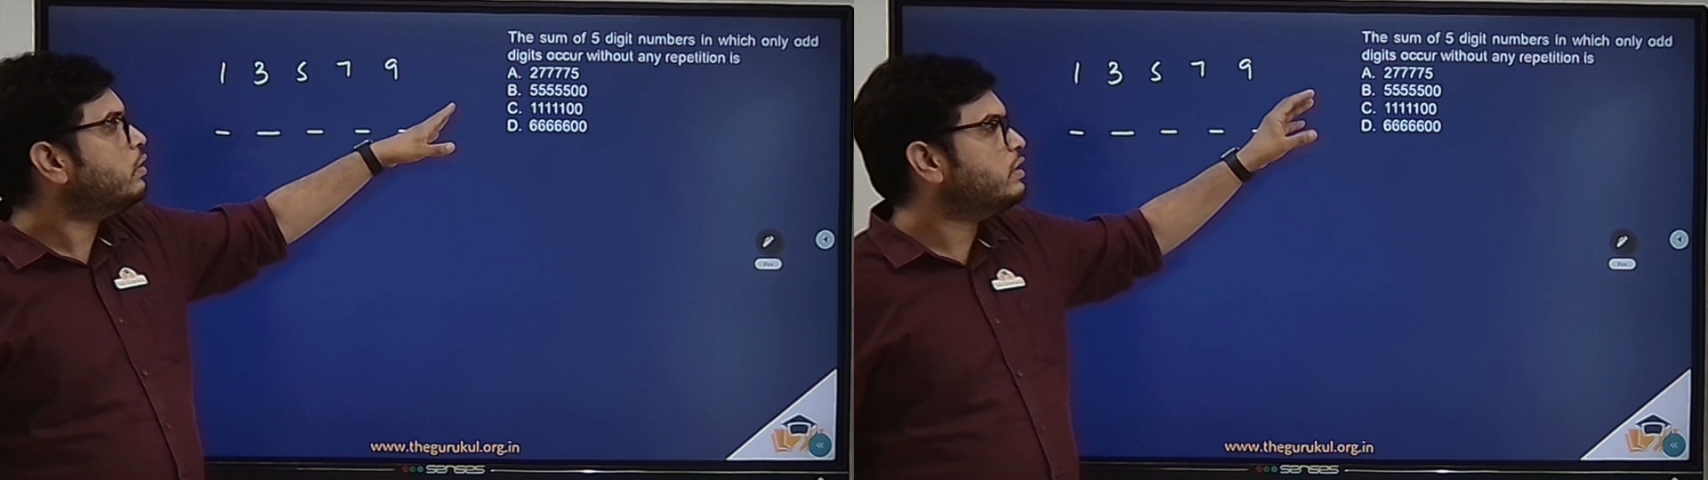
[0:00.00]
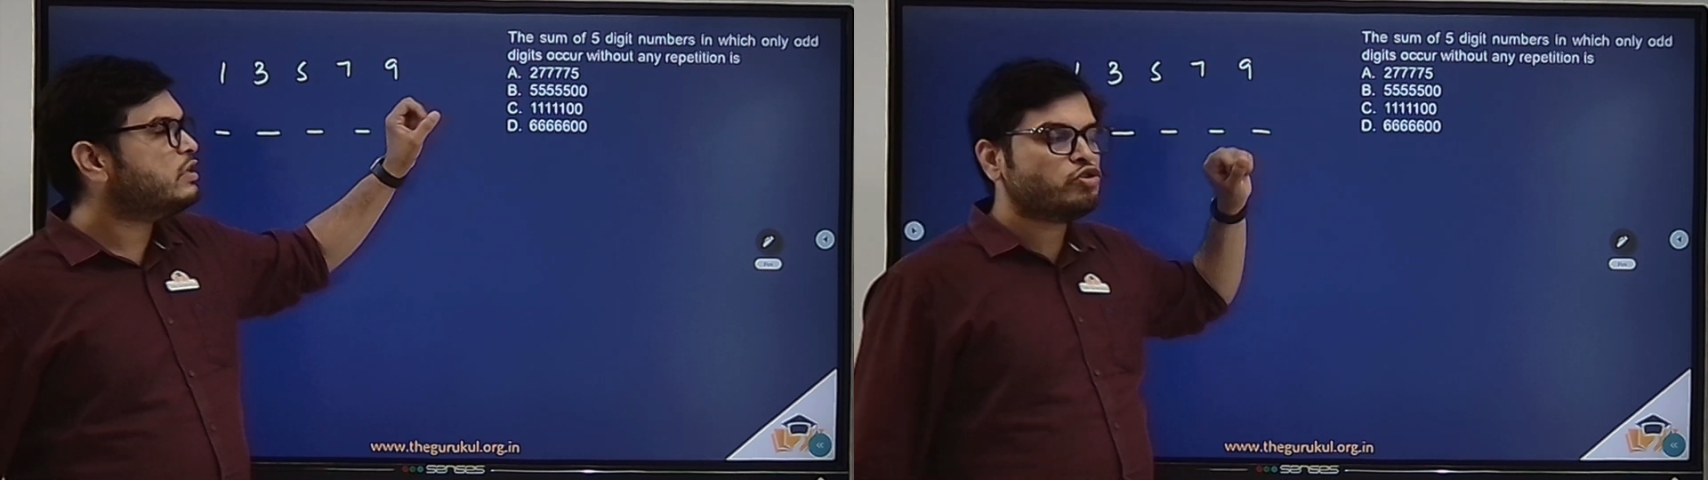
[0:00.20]

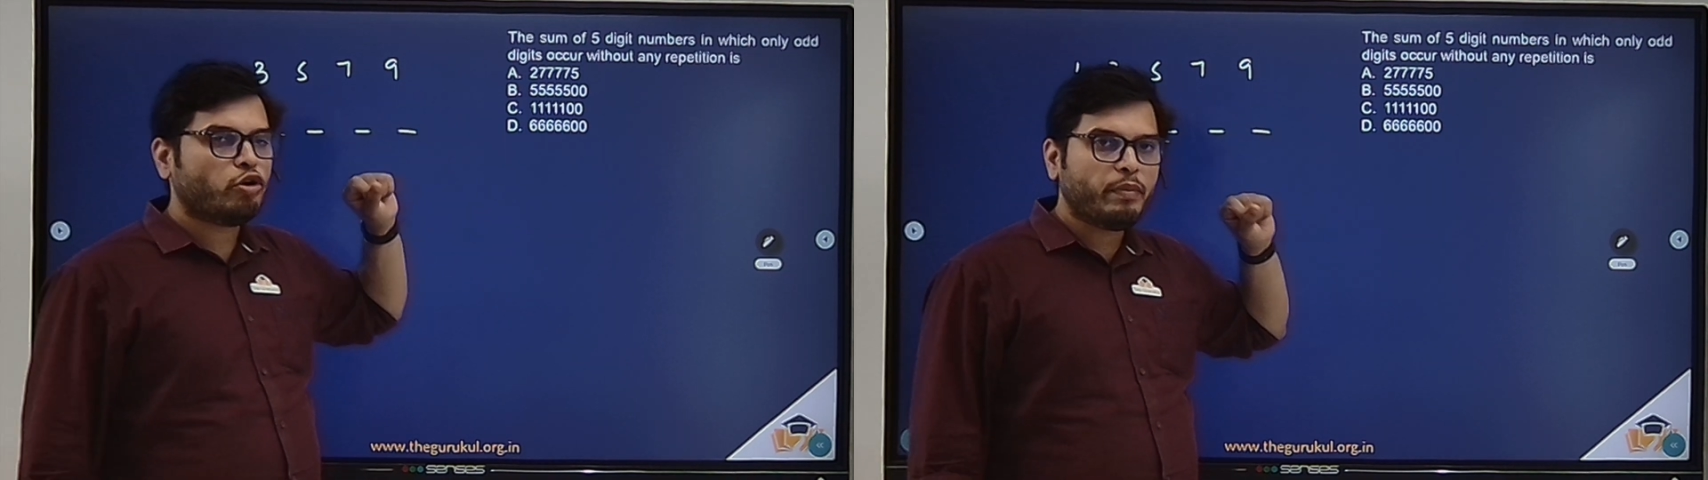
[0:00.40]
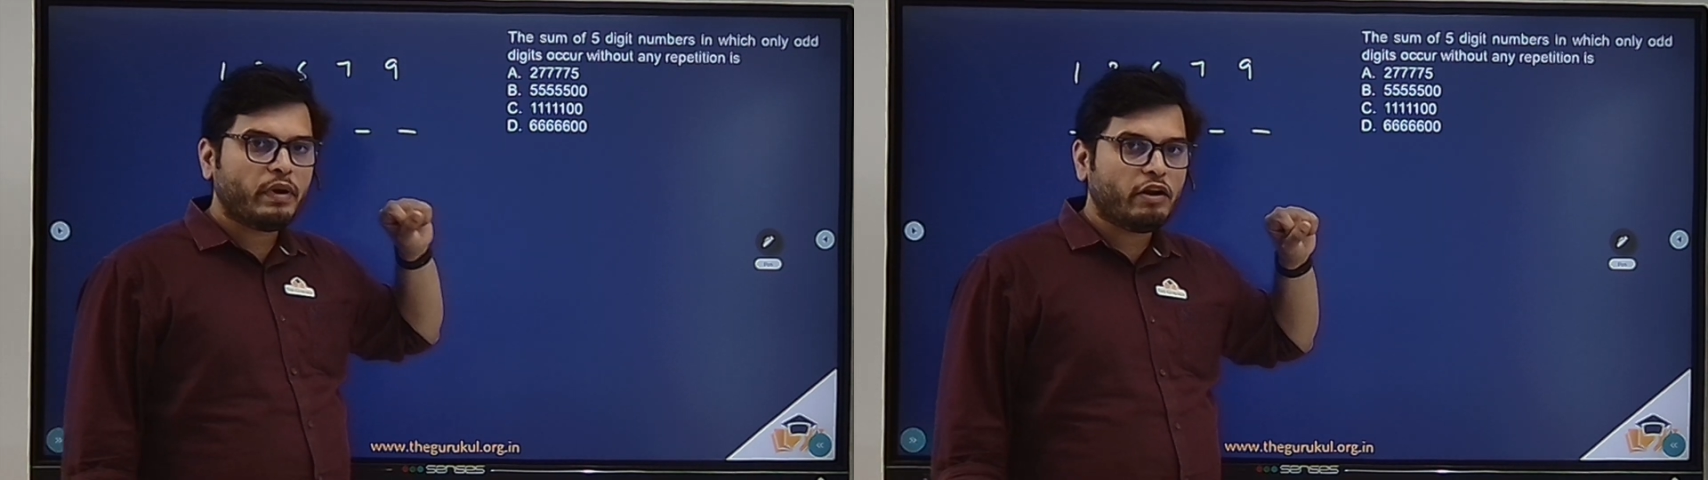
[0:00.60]
digits should
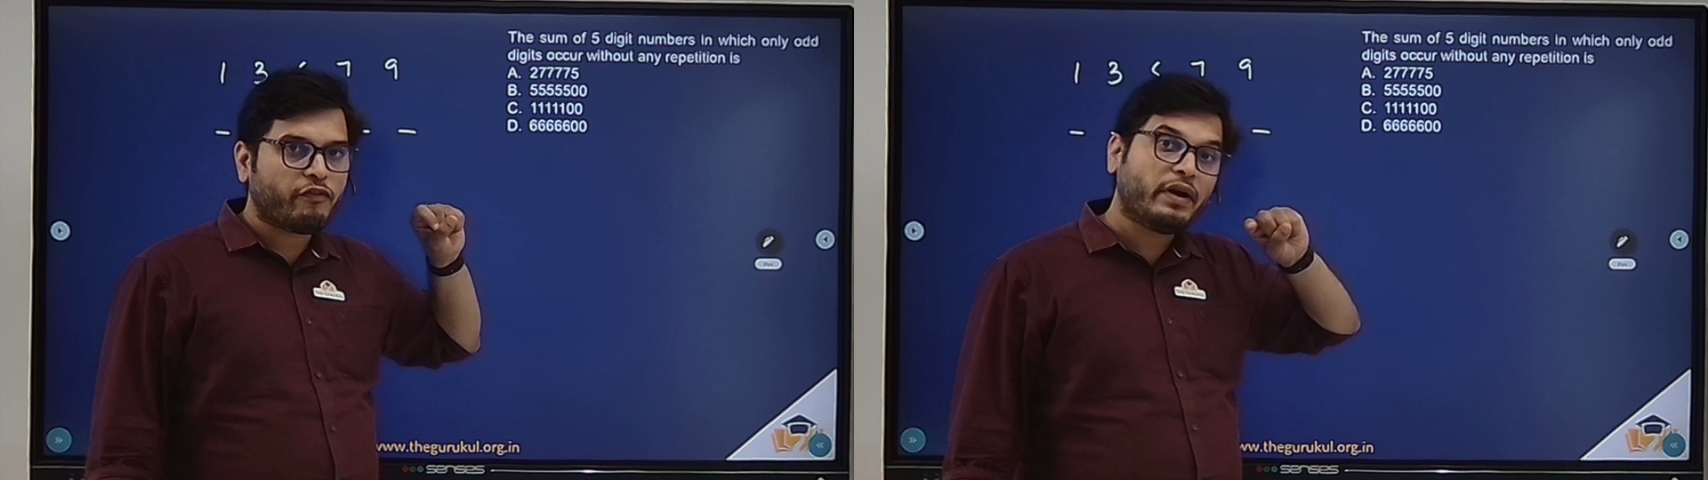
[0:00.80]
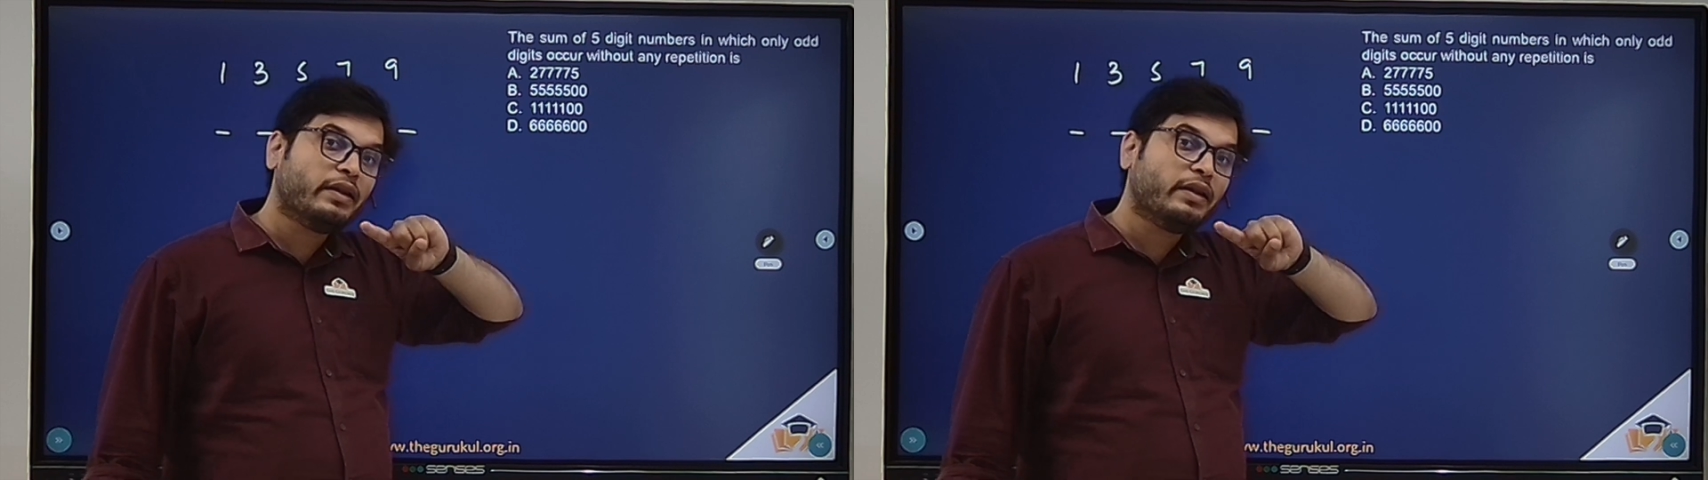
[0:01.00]
be different.